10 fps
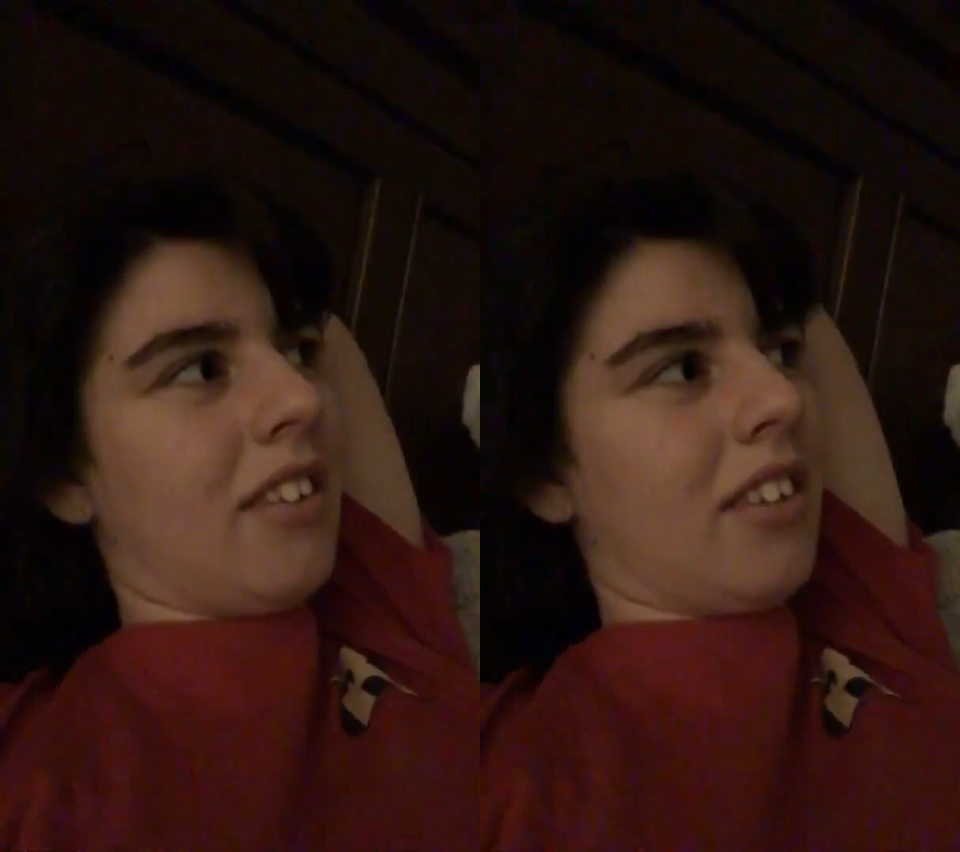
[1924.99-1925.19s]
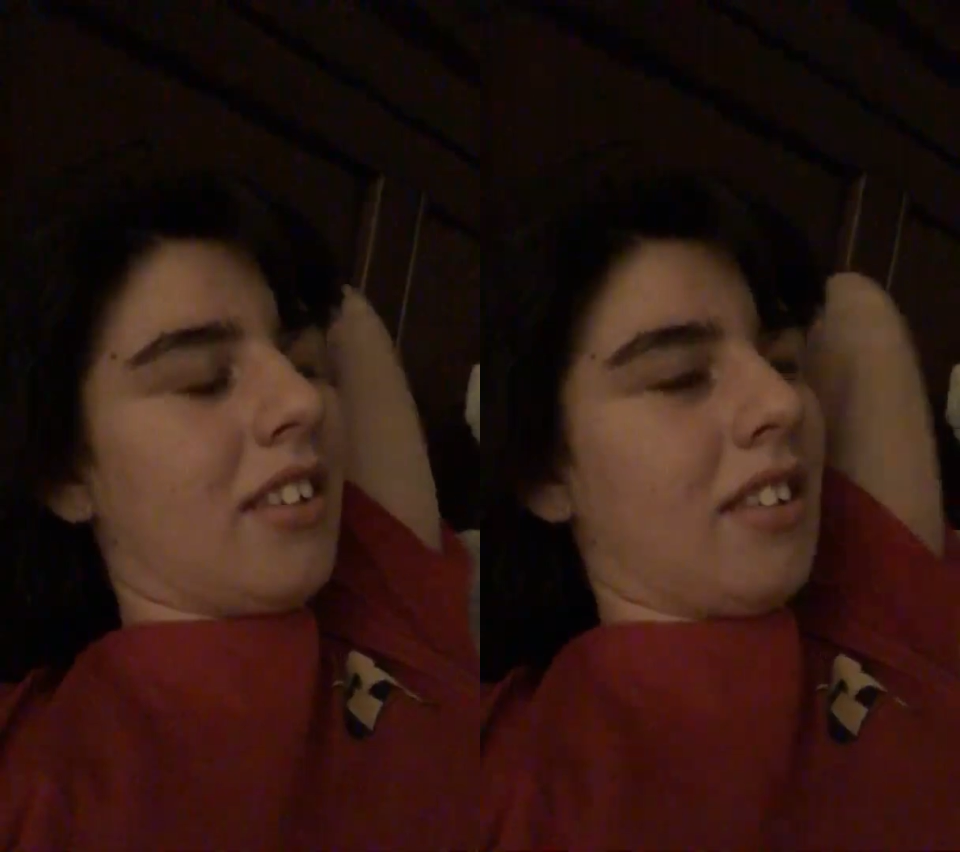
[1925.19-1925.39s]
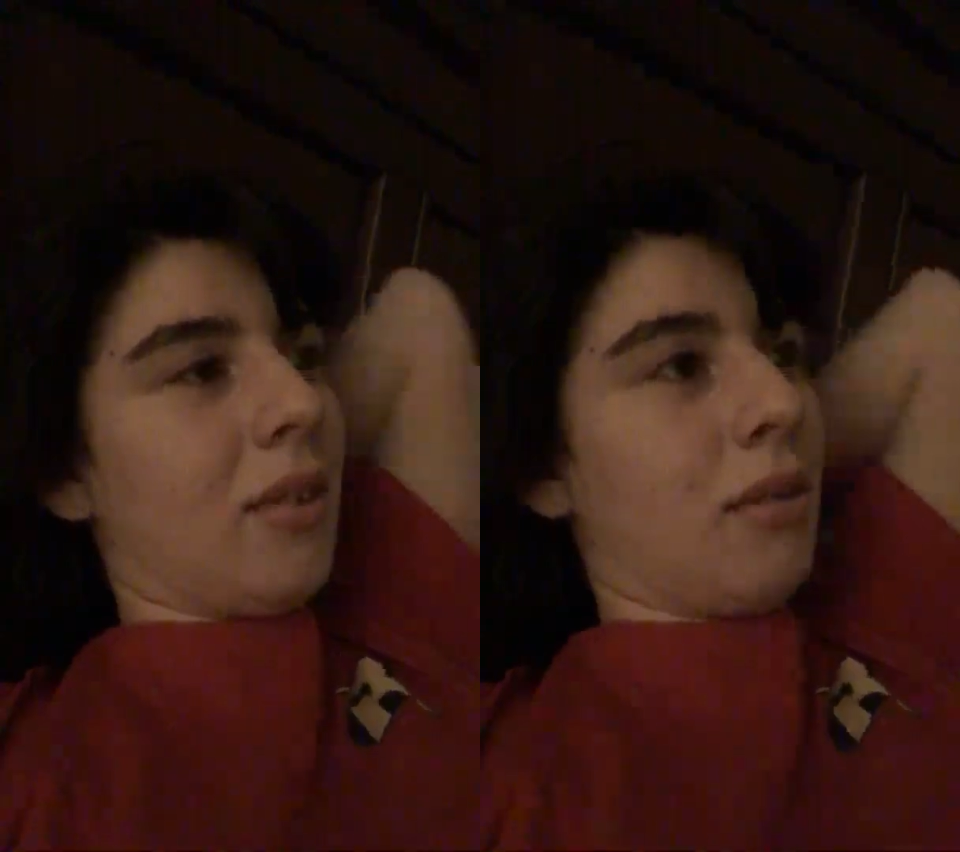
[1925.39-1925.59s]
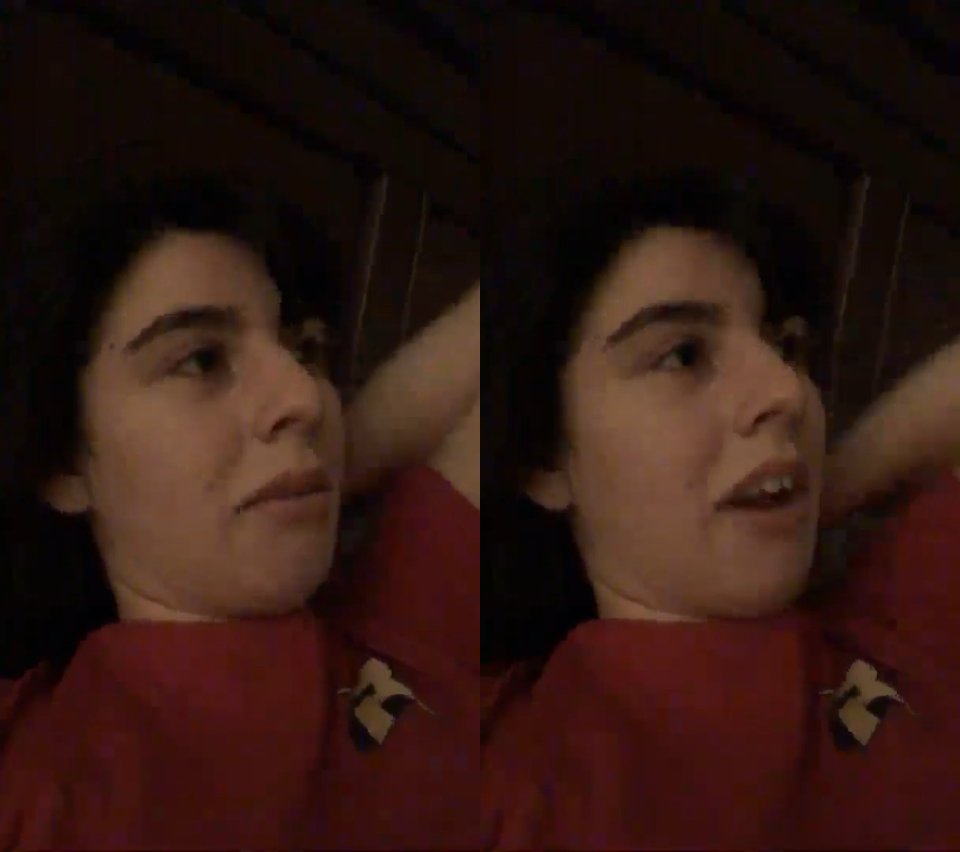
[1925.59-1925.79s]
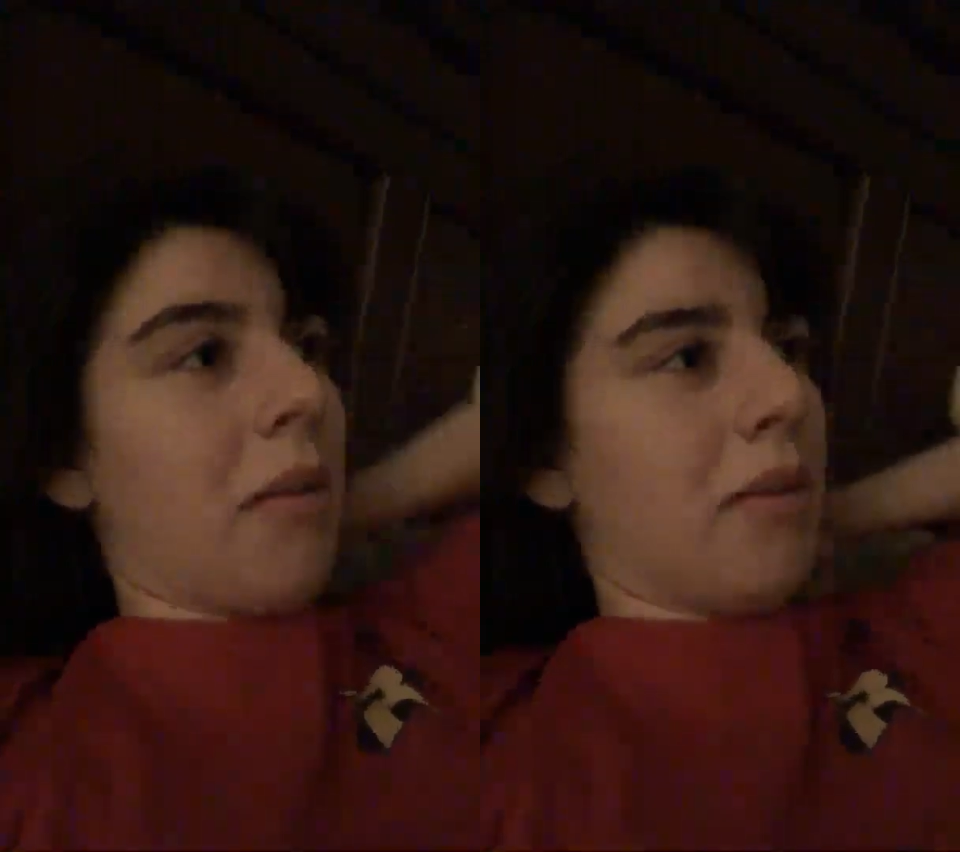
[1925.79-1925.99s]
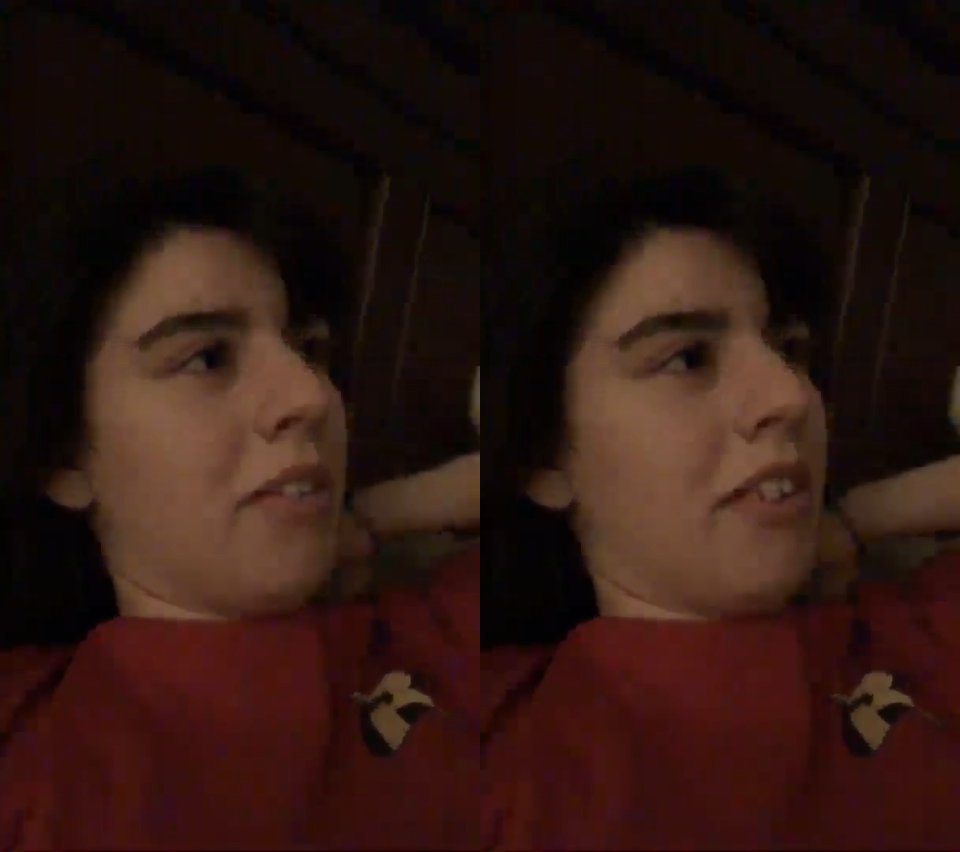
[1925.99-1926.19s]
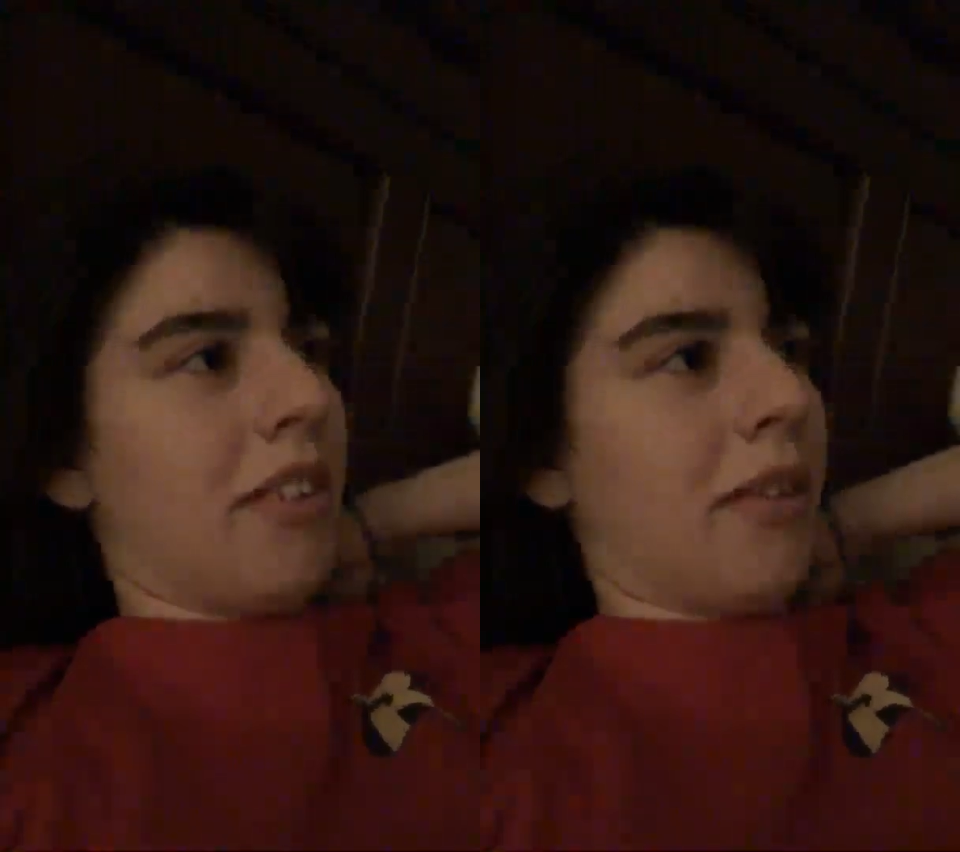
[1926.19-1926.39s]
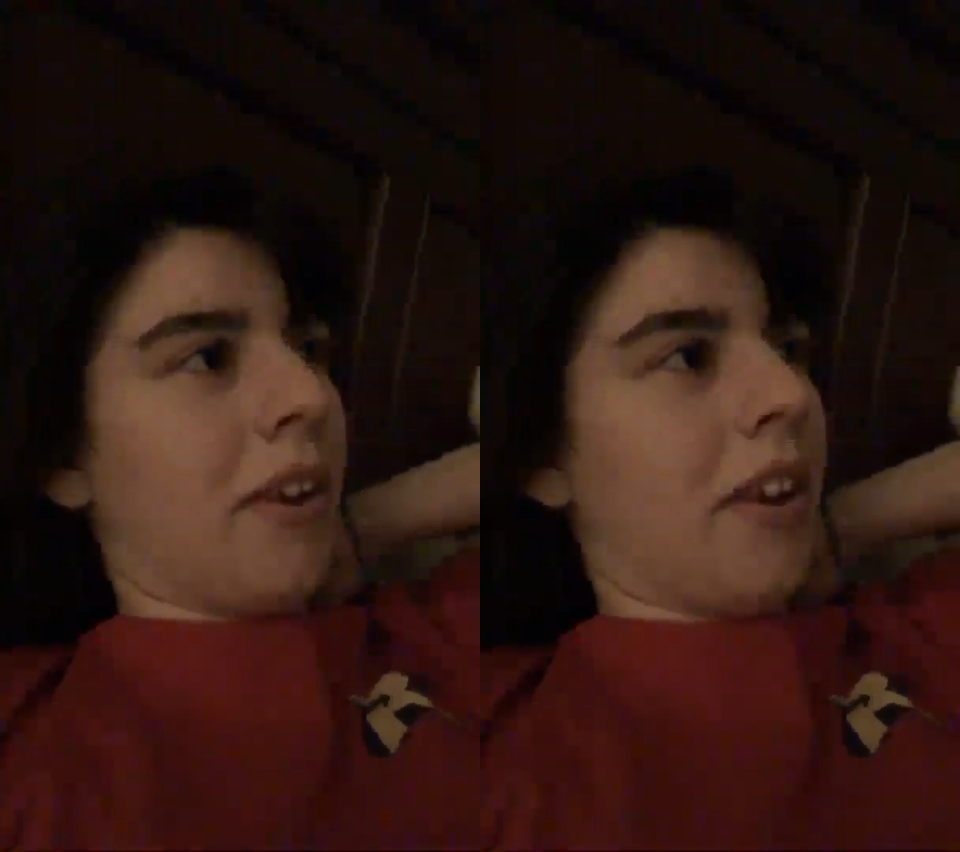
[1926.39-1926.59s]
Because this was when I was
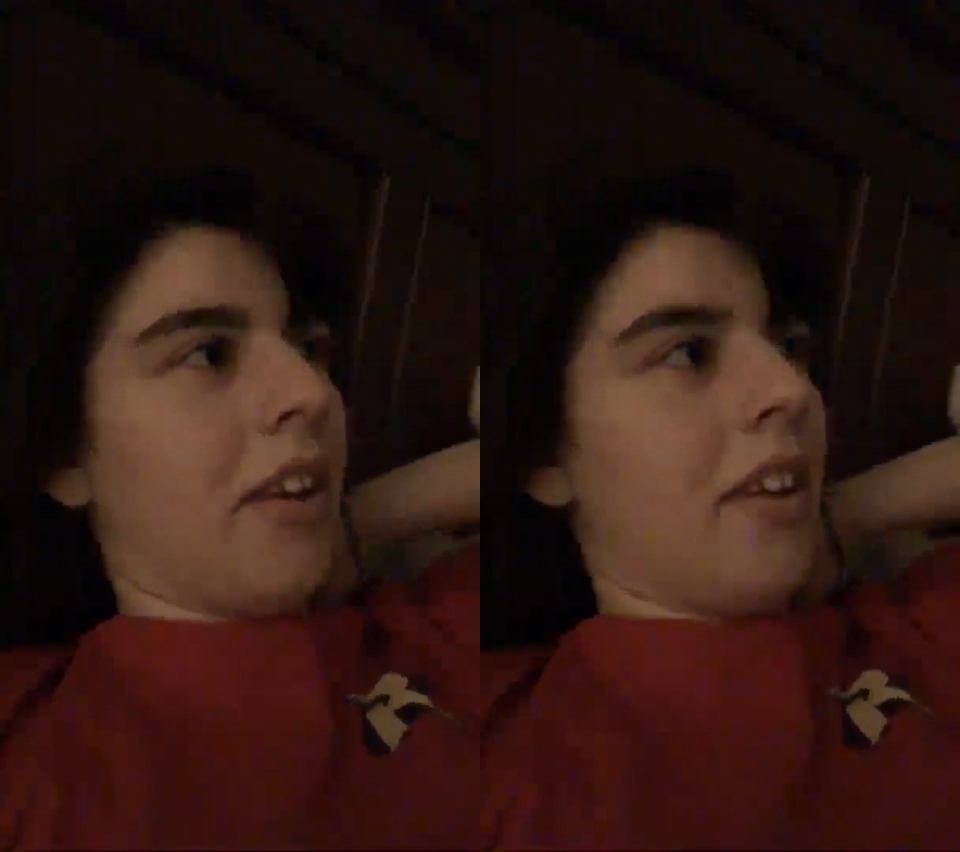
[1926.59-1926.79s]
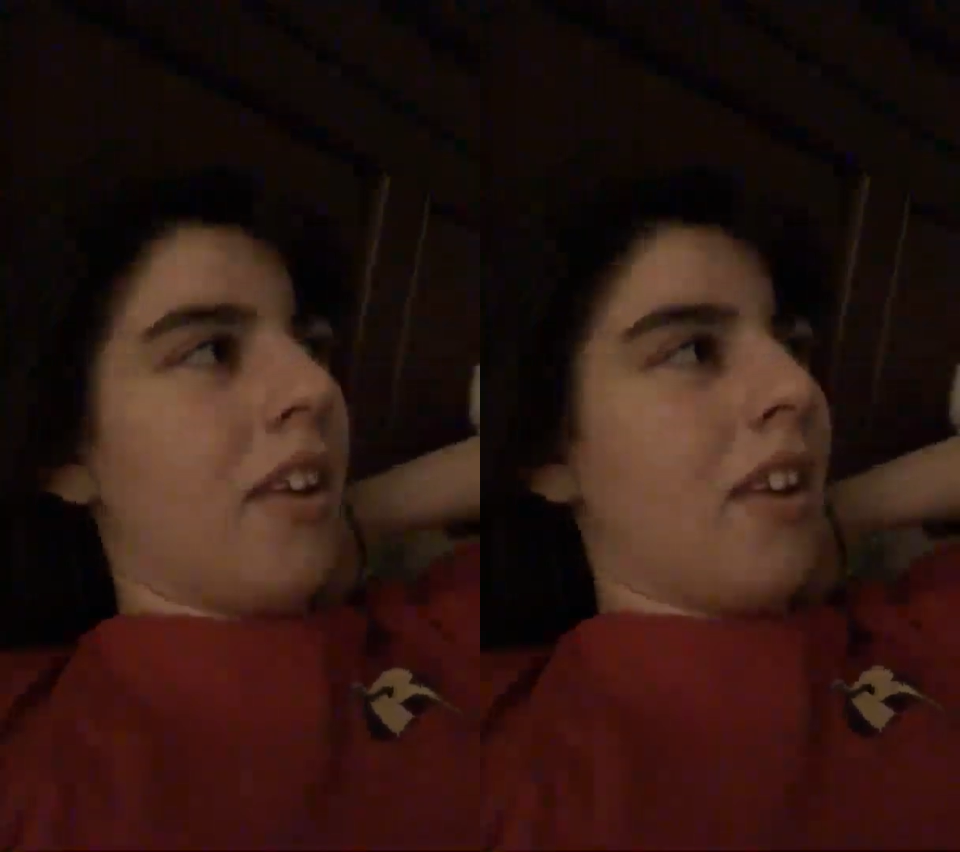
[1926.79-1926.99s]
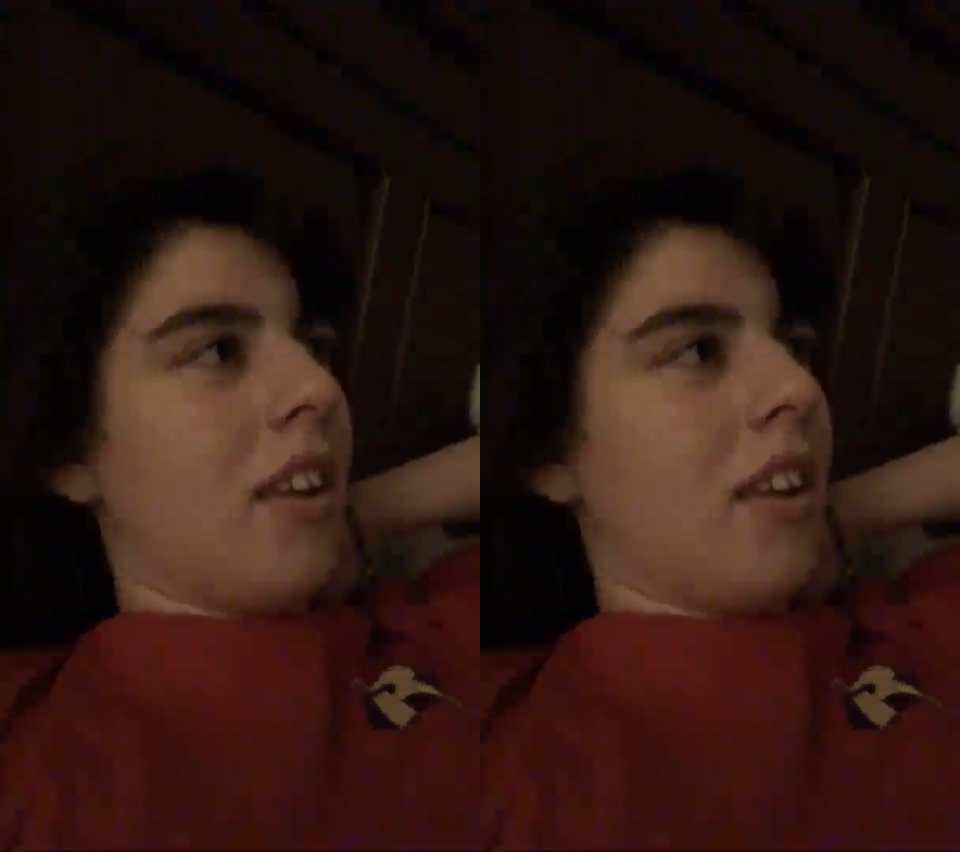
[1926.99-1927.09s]
in 10th grade.